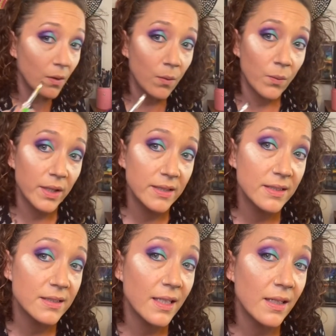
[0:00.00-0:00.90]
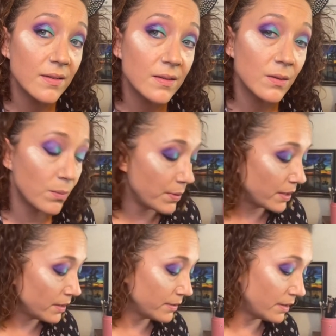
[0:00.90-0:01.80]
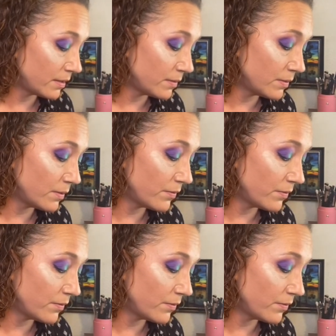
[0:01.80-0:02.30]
wing this out a little bit. I don't know